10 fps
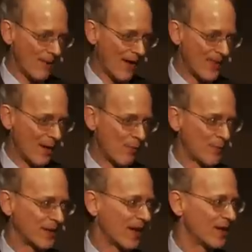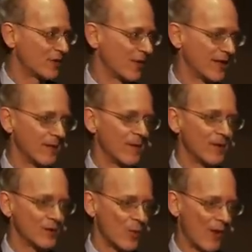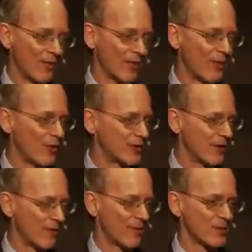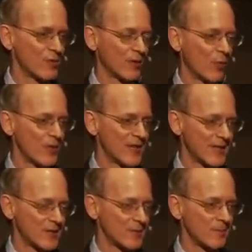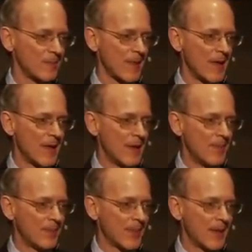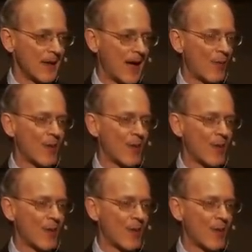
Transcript: about that when we get into the 12th and the 13th string quartets. I